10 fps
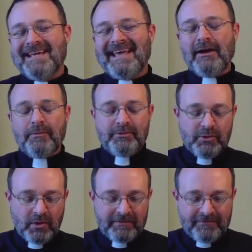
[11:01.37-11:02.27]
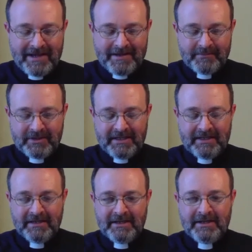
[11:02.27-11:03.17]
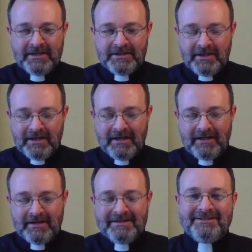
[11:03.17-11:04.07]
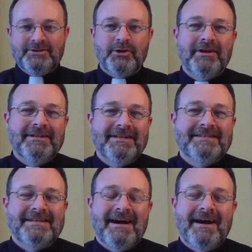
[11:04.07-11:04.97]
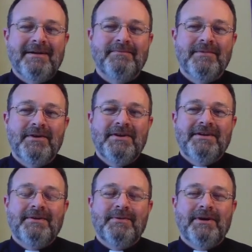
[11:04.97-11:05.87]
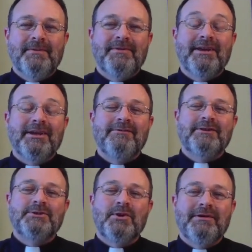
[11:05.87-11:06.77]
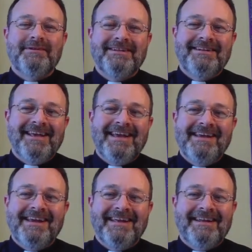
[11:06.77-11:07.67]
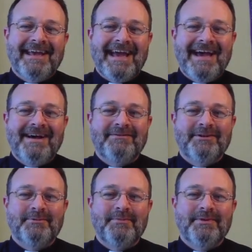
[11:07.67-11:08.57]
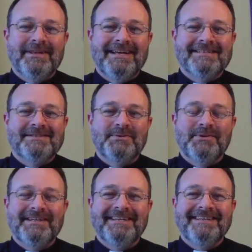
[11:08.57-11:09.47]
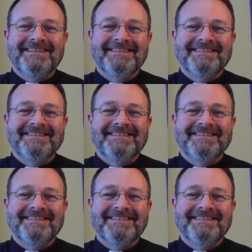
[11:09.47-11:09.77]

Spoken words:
help your family during this time? Well, thank you for joining me today, and have a blessed week.